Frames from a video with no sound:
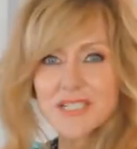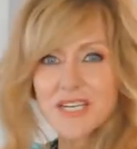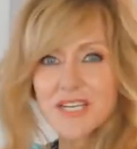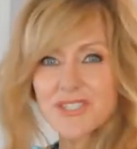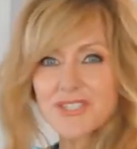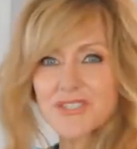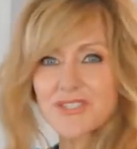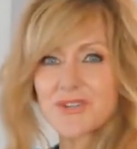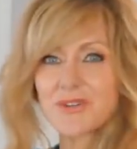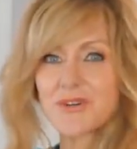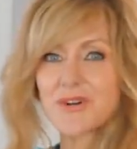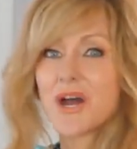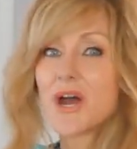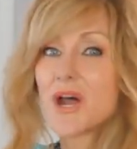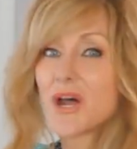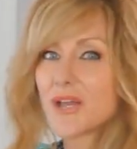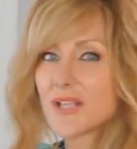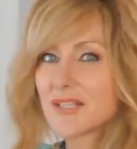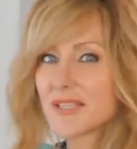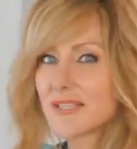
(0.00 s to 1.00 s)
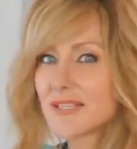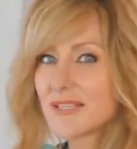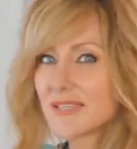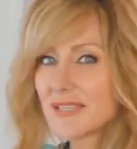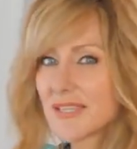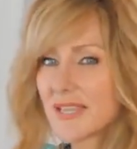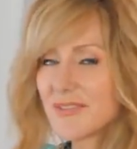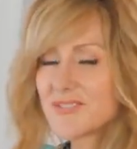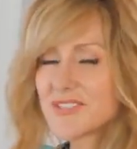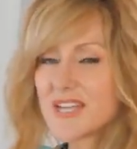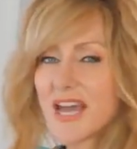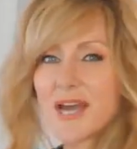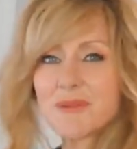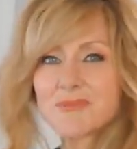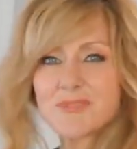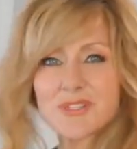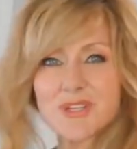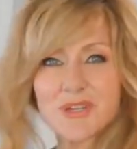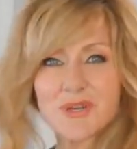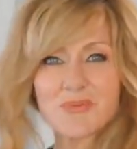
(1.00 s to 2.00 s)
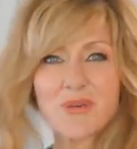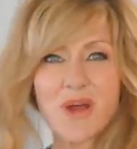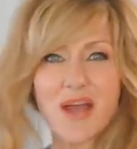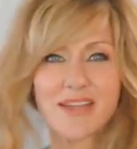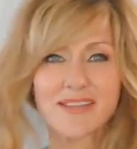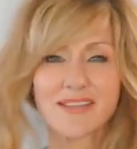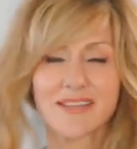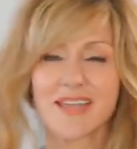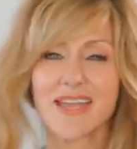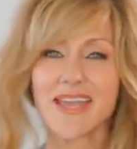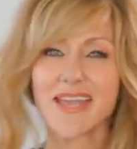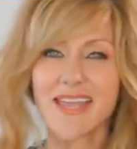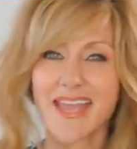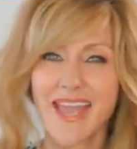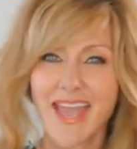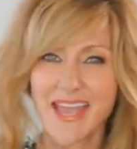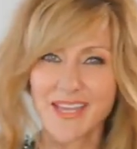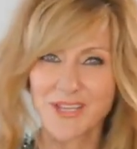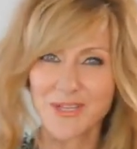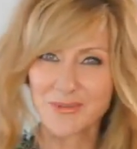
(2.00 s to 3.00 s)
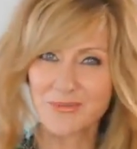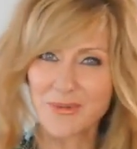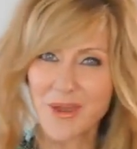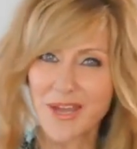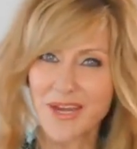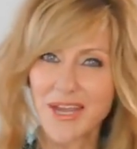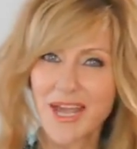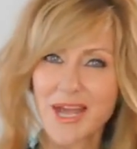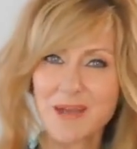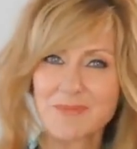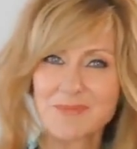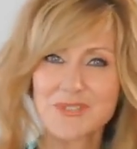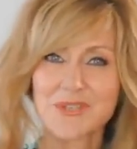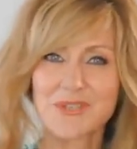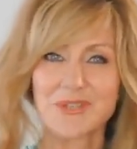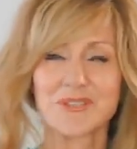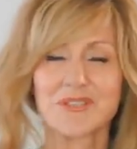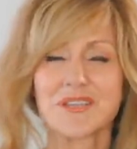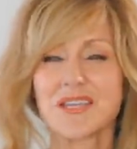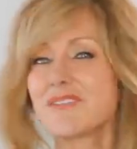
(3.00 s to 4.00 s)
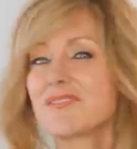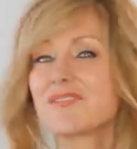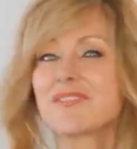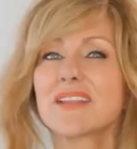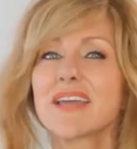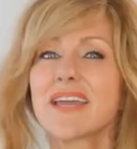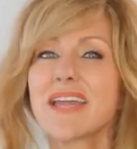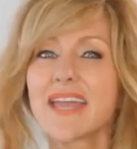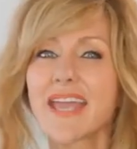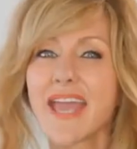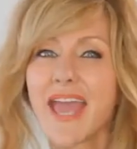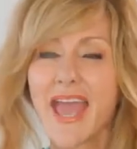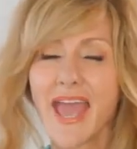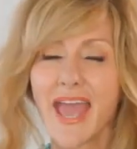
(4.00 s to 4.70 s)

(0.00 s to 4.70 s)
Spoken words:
touch your left arm to your right leg and your right arm to your left leg,